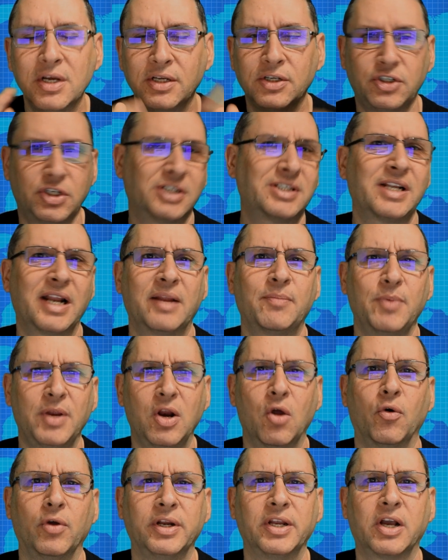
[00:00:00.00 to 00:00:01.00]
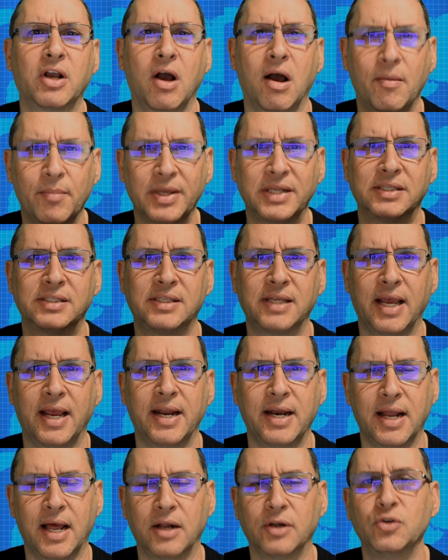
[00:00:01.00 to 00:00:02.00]
just let me know in the comments
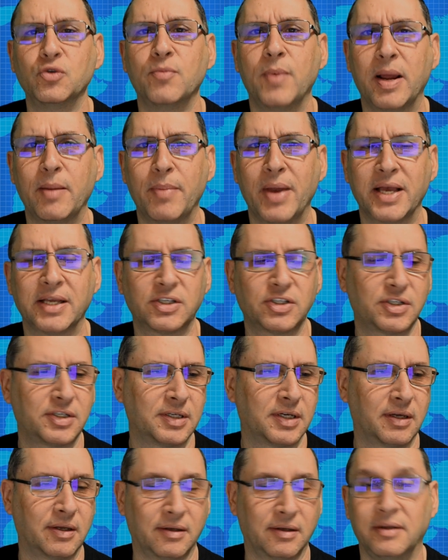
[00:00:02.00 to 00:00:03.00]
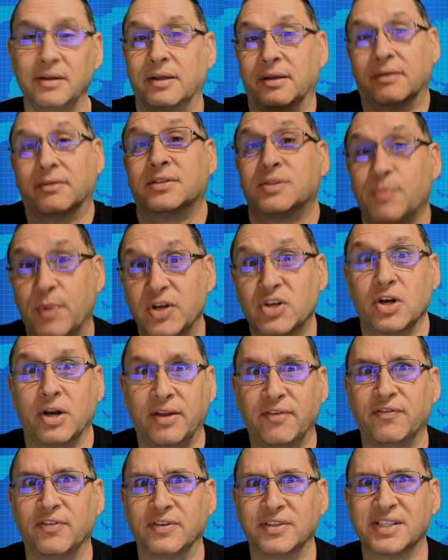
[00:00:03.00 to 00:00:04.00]
and I'll do my best, uh, especially
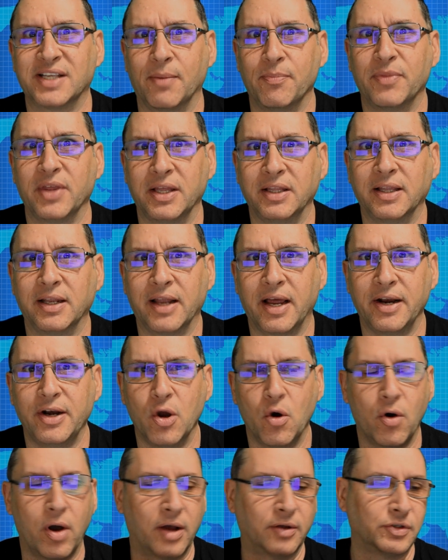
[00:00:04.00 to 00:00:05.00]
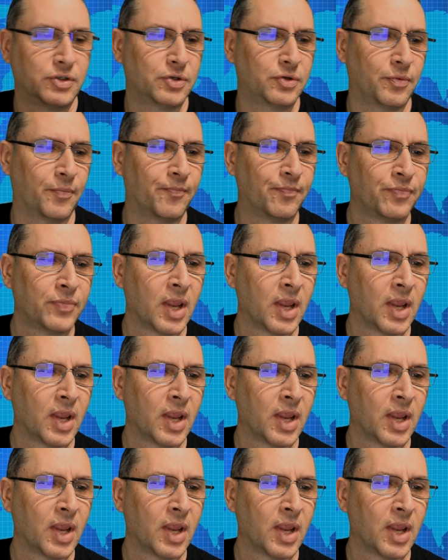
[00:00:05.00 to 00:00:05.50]
if it's something that I know how to do.